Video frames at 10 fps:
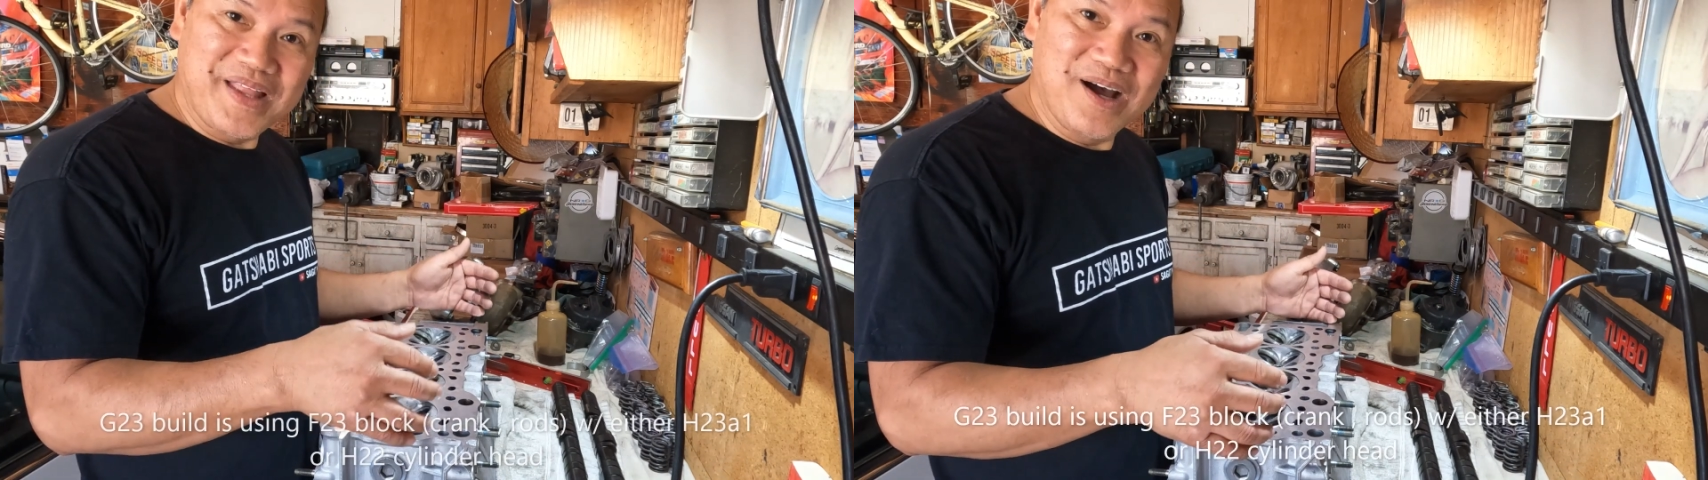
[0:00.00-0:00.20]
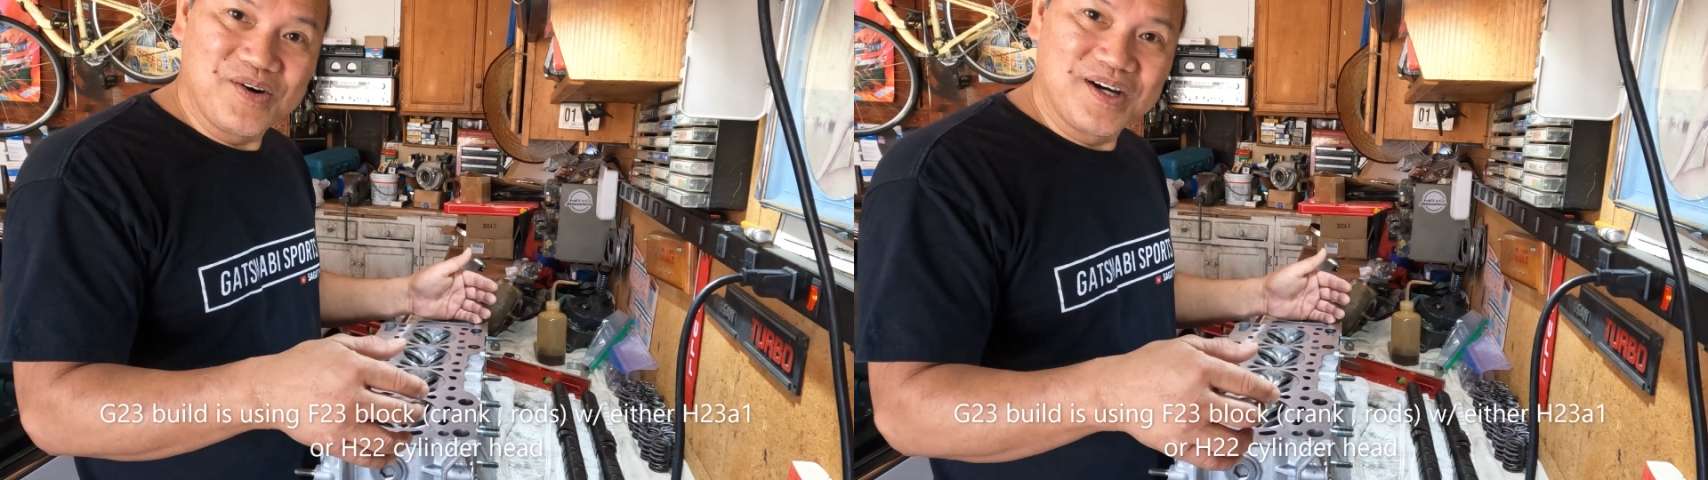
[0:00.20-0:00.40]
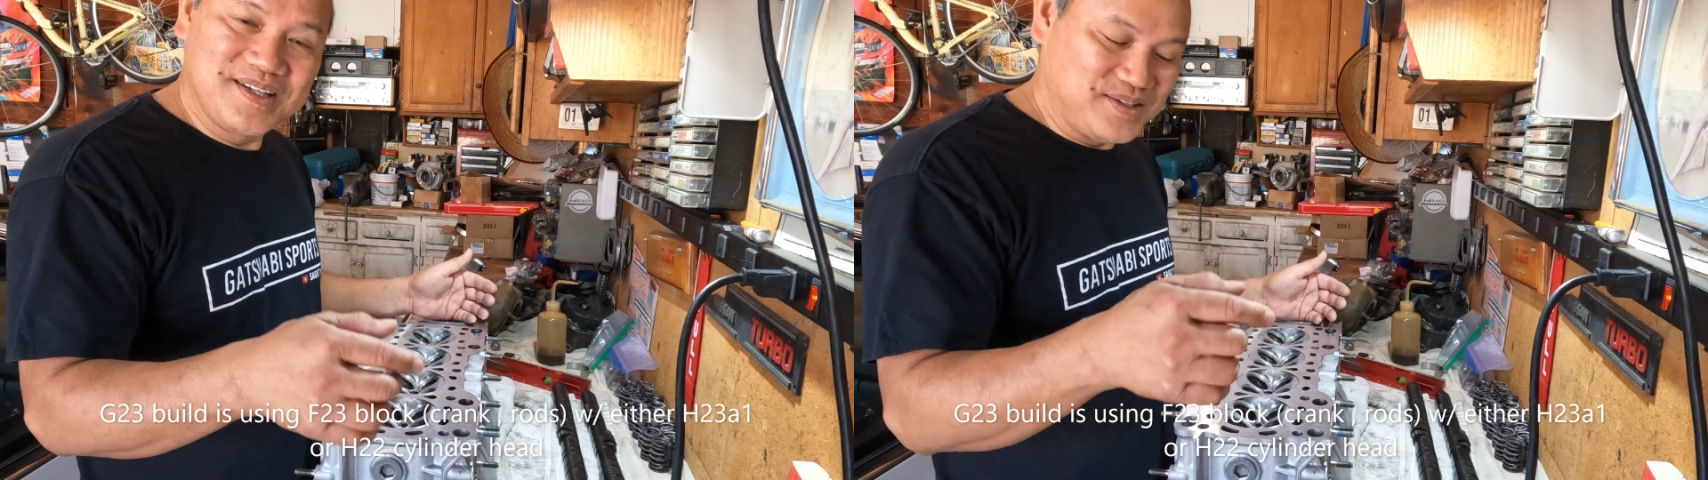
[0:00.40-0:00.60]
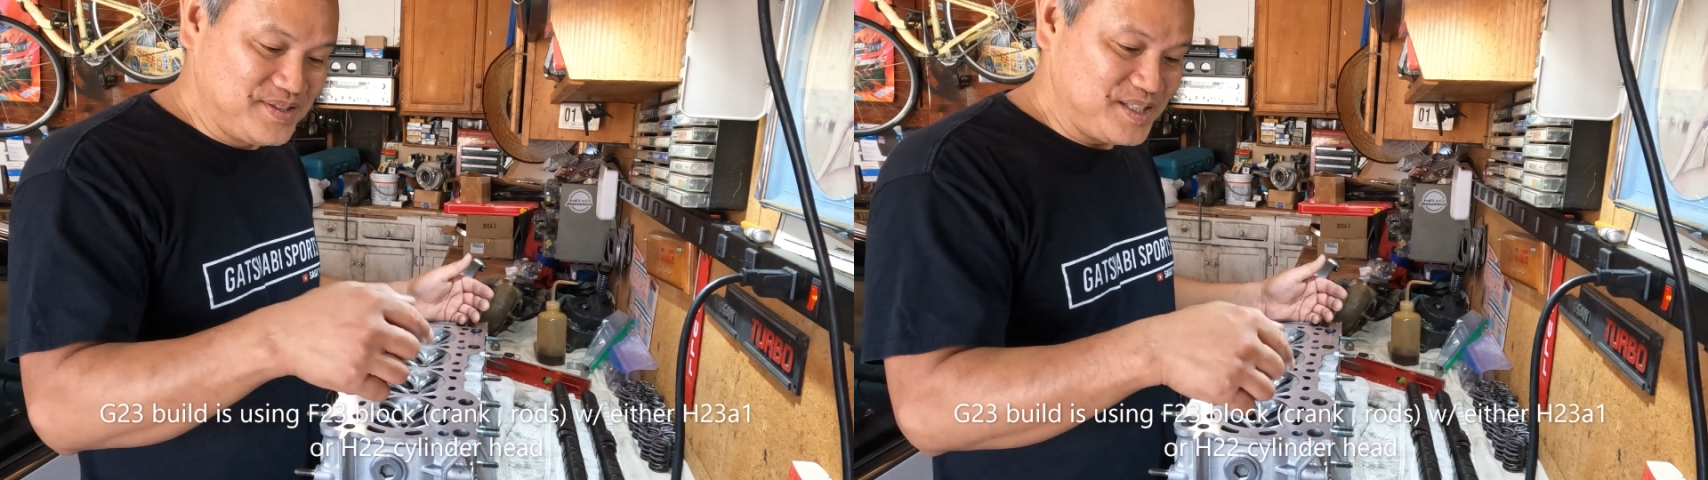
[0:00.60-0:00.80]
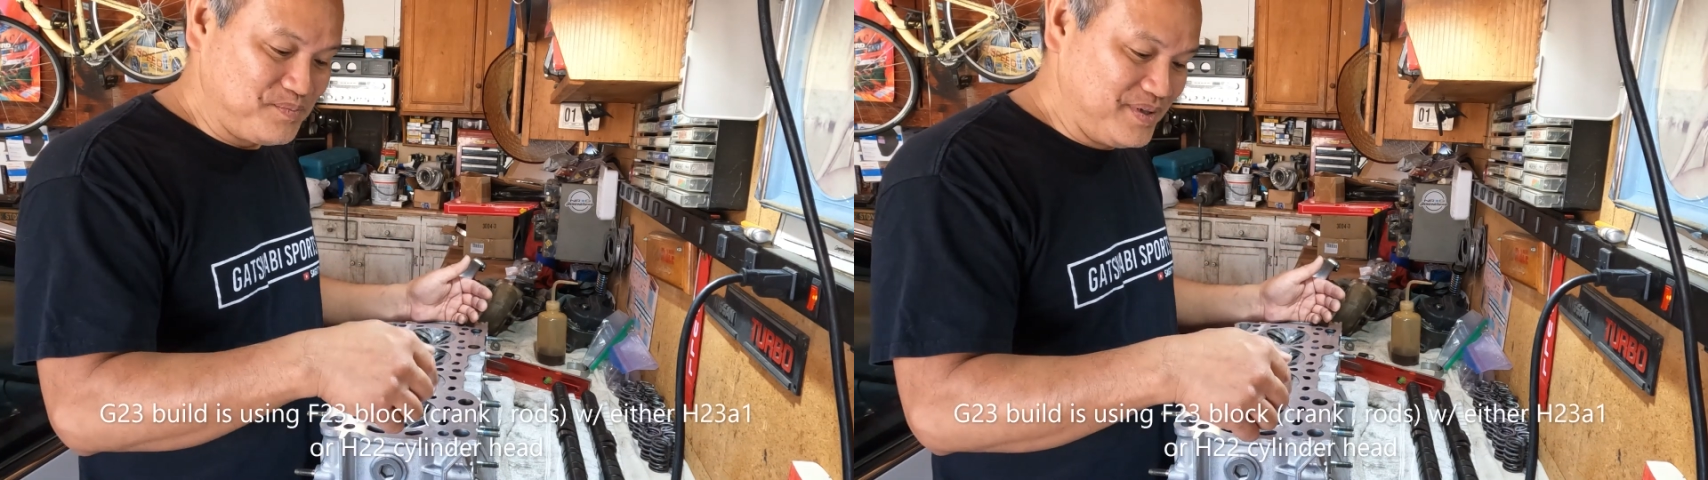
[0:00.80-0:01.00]
now on
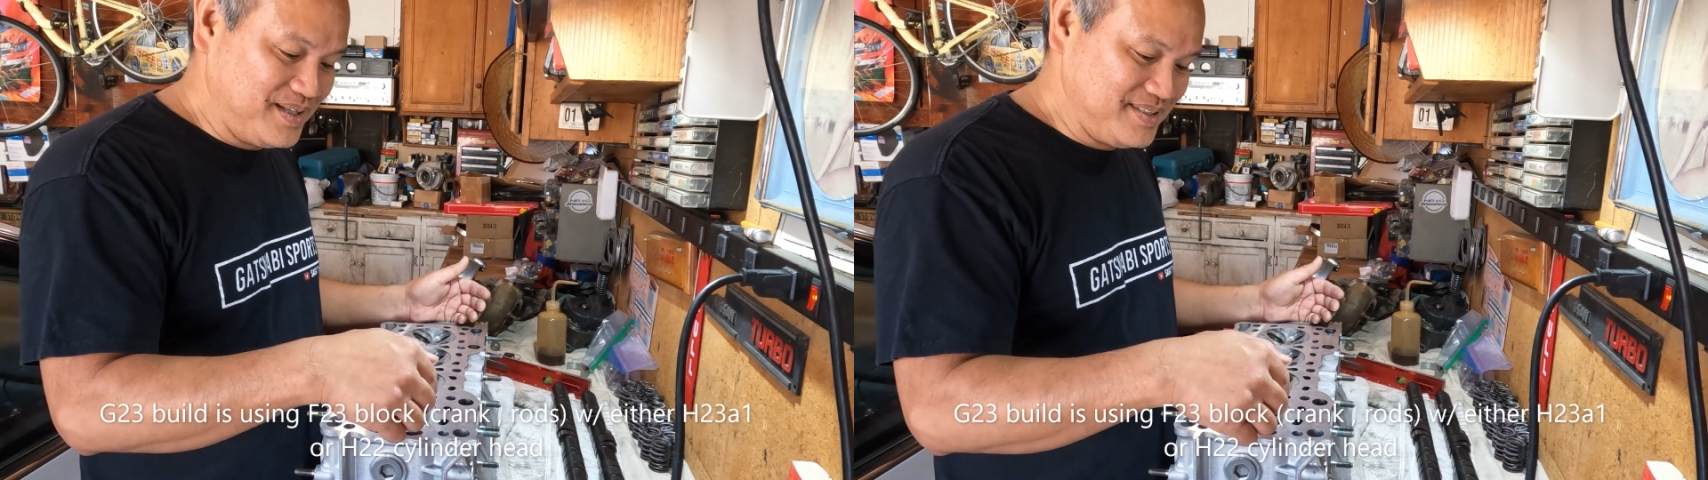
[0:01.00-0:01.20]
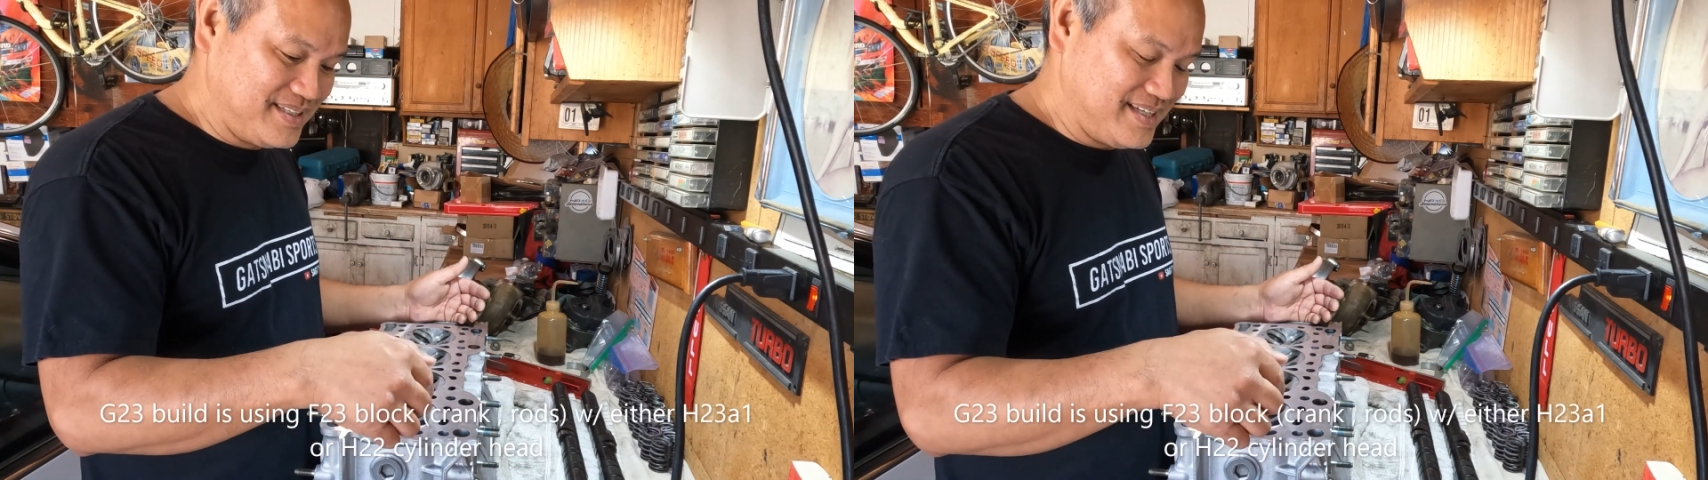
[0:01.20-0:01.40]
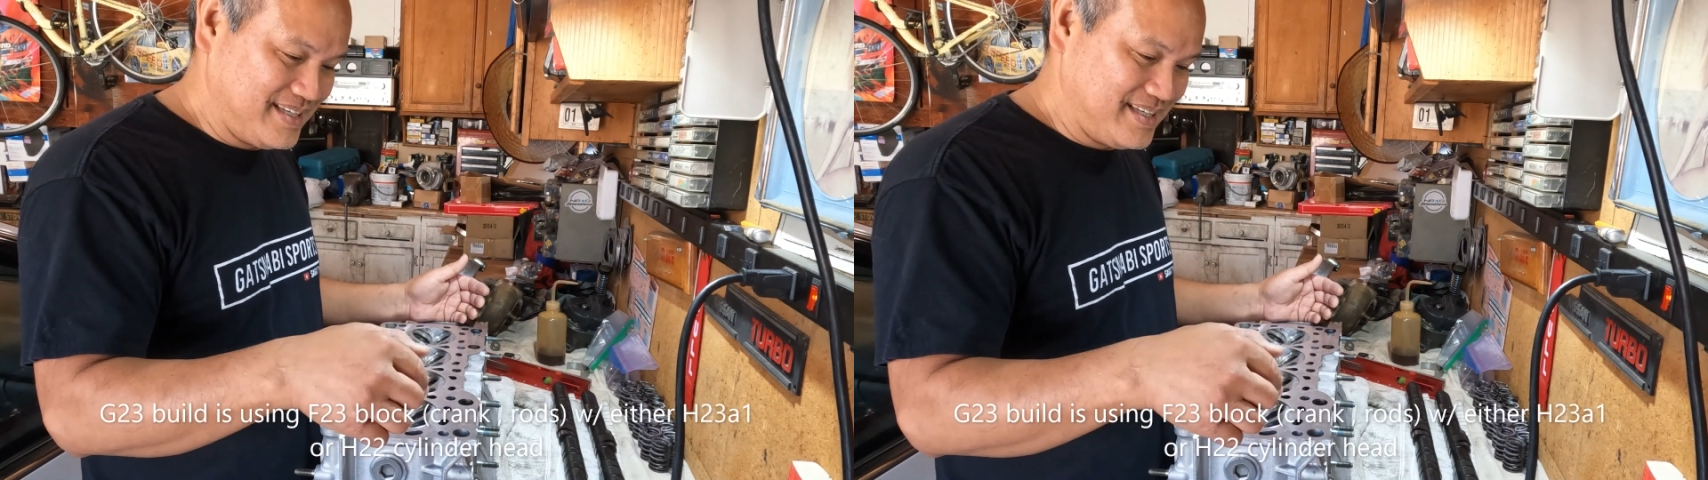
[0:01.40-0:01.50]
this build,